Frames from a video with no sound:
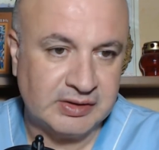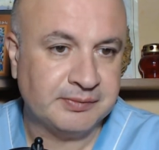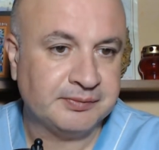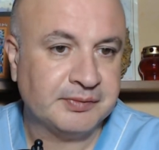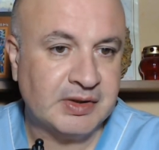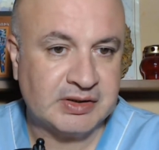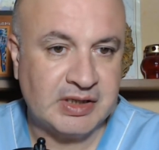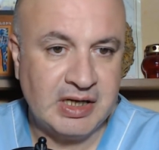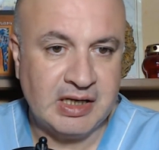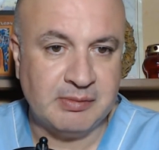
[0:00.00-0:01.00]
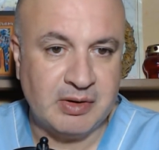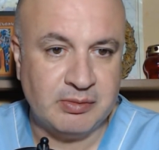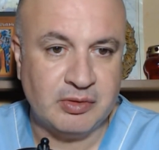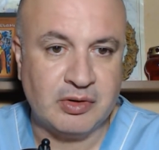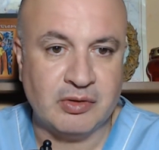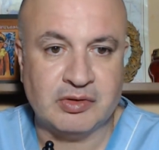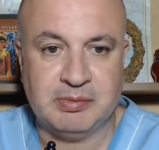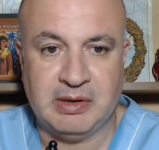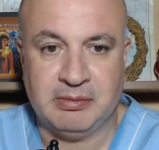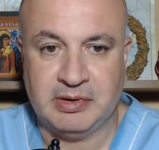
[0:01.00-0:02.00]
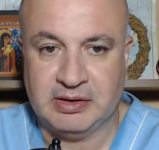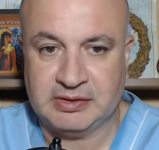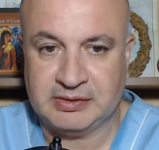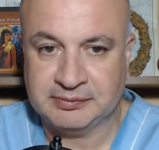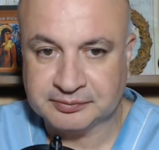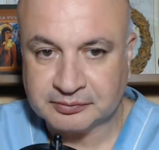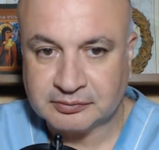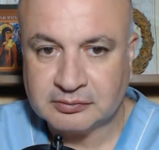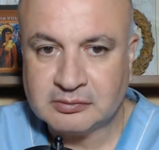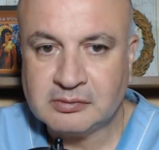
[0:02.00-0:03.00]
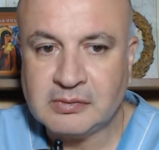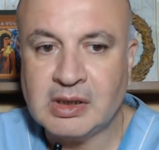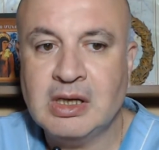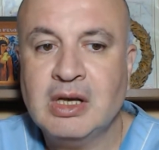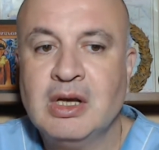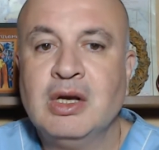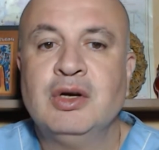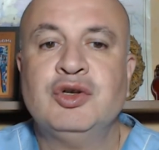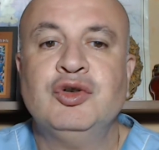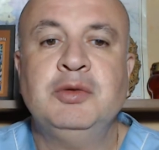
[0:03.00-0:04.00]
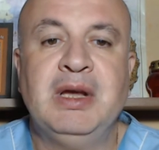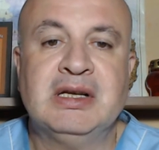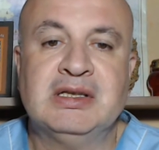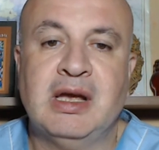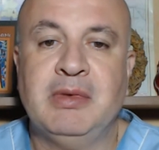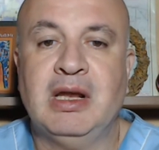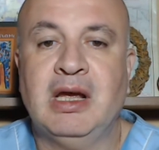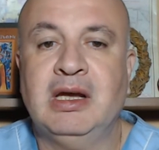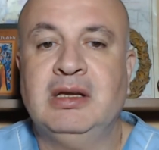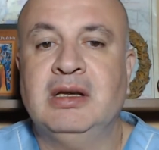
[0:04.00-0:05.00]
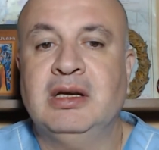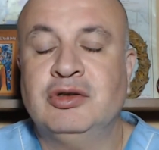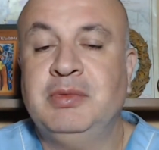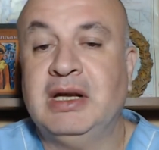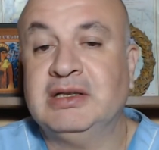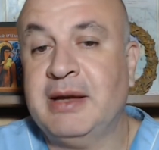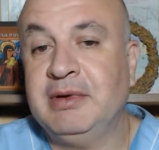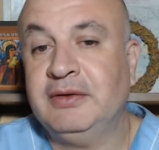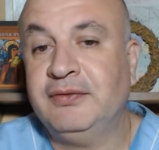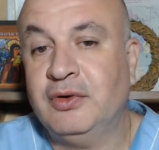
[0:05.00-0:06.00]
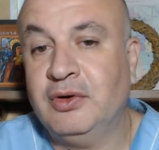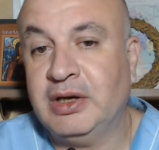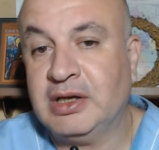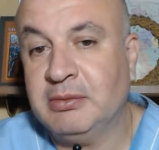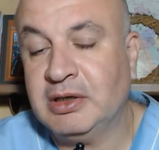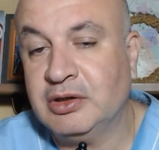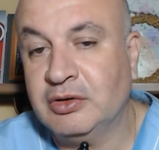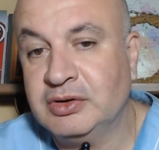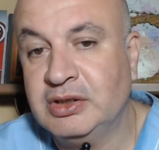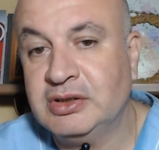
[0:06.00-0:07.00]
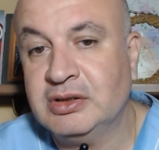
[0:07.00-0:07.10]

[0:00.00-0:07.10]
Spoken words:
The skin and mucous membranes should be examined for ecchymatosis,